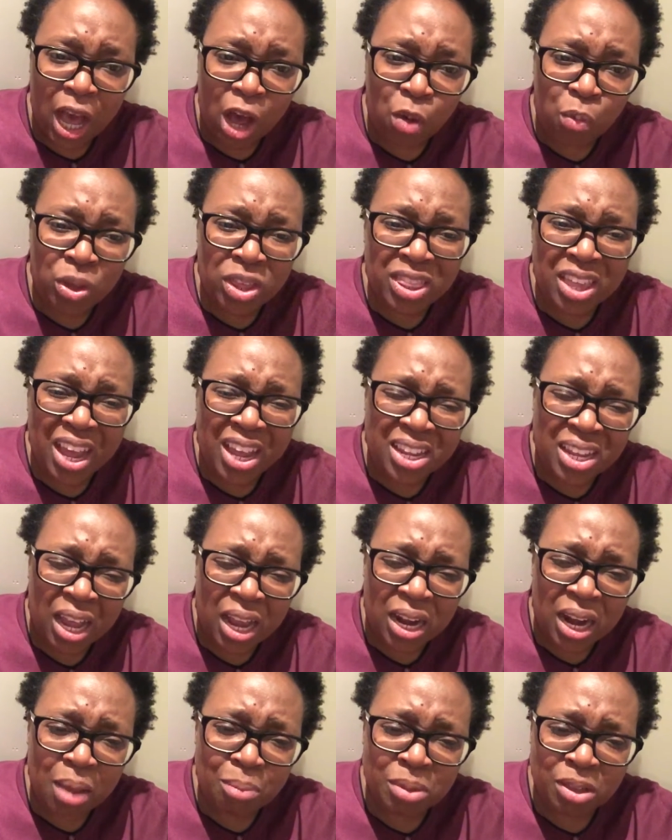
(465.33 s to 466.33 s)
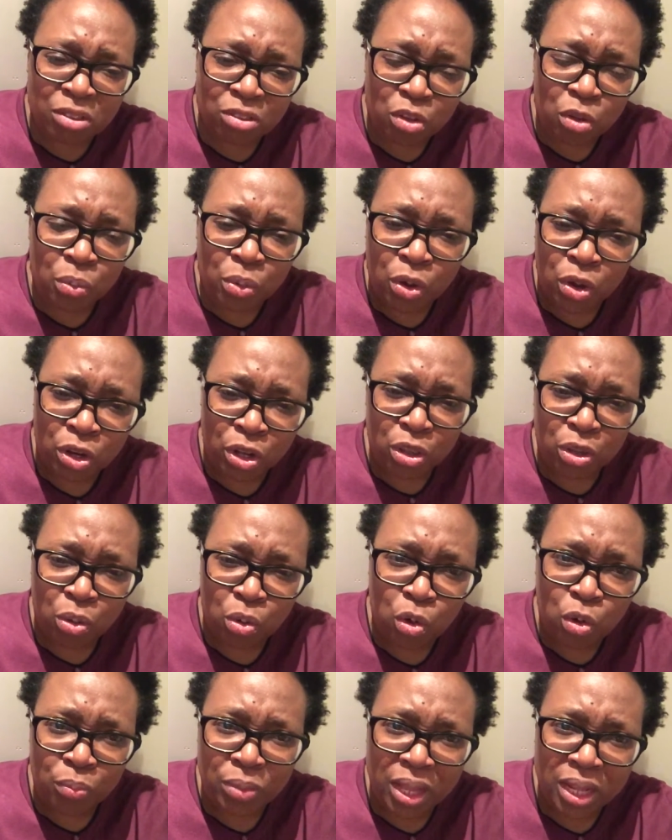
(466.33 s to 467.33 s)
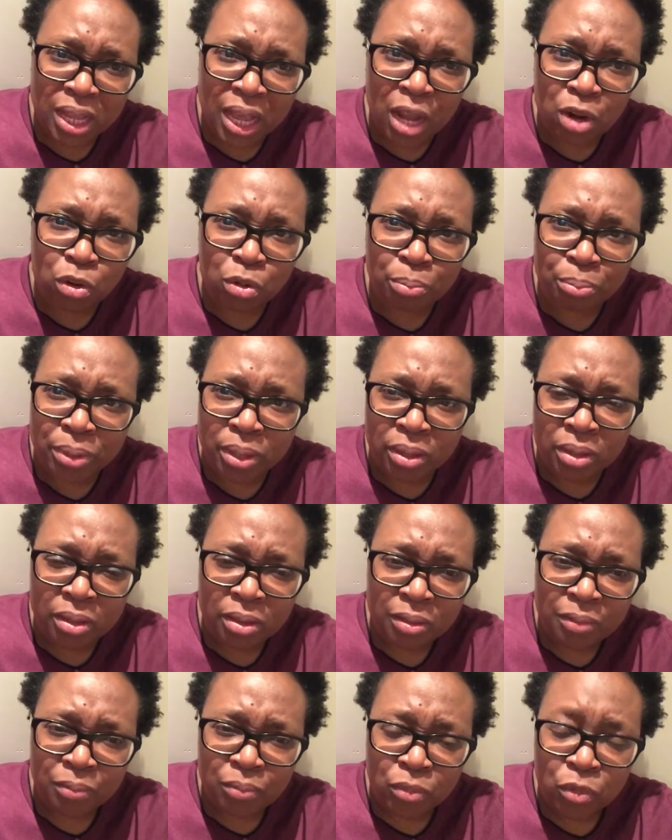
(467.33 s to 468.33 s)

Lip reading: And when there are dynamics going on in the home that cannot be